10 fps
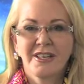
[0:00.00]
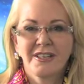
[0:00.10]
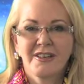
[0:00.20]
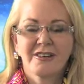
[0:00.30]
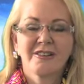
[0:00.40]

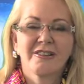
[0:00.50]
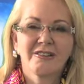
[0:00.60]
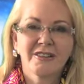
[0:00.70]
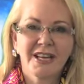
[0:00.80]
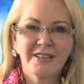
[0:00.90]
you know,
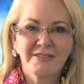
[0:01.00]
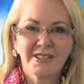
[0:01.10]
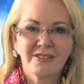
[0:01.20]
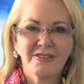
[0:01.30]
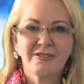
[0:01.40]
look after
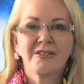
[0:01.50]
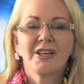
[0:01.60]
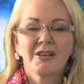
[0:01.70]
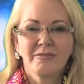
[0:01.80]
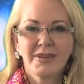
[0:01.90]
you,
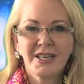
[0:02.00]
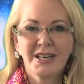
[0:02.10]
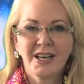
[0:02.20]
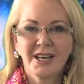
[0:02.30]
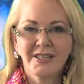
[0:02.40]
be
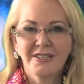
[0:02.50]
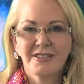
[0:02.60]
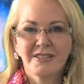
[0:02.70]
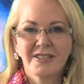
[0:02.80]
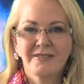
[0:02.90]
kind to
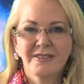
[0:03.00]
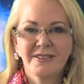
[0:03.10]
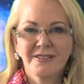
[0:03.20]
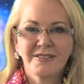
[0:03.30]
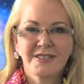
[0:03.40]
yourself,
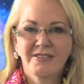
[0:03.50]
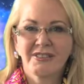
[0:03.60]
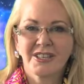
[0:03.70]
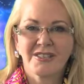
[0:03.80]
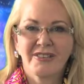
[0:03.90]
do
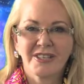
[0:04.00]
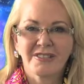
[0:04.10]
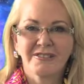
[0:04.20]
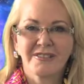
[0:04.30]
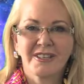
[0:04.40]
something
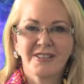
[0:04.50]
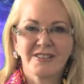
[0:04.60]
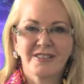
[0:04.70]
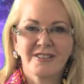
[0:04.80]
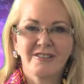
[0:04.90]
special
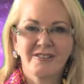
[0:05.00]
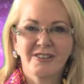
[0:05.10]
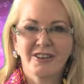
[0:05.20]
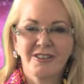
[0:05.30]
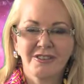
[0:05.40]
that's, you know,
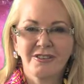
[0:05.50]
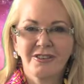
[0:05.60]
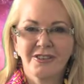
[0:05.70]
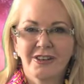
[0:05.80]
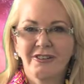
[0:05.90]
going to,
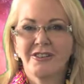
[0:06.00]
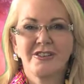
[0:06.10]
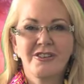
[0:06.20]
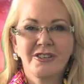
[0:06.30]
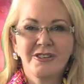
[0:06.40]
going
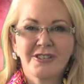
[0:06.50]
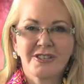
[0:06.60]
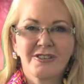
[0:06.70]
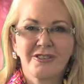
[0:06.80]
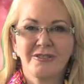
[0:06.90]
to
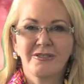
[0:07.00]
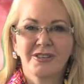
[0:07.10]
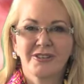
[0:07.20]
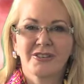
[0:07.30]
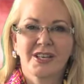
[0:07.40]
nurture you,
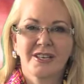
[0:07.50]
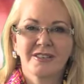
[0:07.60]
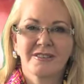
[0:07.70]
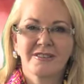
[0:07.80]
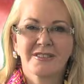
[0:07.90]

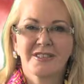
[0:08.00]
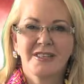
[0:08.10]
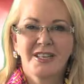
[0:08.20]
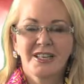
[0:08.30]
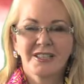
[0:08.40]
okay? Because
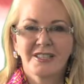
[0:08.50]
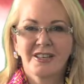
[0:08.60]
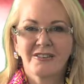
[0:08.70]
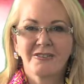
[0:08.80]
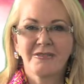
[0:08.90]
it's
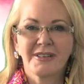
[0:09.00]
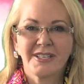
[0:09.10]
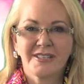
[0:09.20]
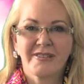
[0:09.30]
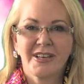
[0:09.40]
not
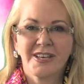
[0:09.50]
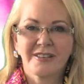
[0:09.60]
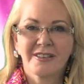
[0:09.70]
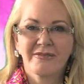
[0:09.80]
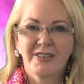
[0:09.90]
always
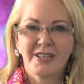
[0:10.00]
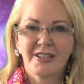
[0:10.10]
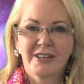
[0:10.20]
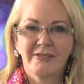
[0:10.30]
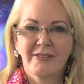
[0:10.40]
about being
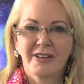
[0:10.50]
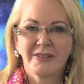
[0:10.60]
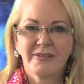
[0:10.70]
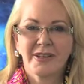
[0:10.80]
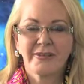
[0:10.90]
there for
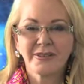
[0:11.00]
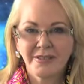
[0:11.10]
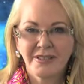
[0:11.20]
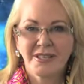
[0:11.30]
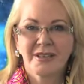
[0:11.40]
other people.
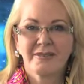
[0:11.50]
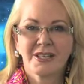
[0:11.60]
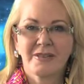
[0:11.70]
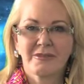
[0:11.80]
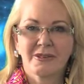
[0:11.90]

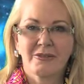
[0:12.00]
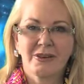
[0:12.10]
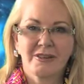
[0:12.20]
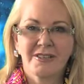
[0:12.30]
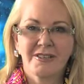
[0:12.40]
Sometimes,
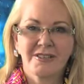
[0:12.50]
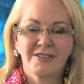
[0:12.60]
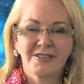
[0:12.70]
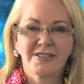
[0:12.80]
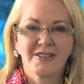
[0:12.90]
Aquarius, you
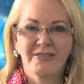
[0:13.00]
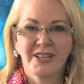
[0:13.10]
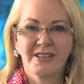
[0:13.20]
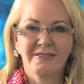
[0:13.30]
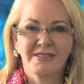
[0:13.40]
just simply
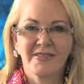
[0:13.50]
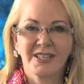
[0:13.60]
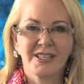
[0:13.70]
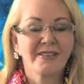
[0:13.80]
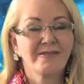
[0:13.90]
have to
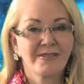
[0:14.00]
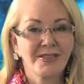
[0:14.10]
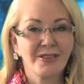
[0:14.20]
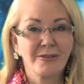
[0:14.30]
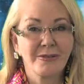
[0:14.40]
be there for
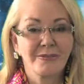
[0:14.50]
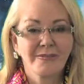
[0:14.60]
you.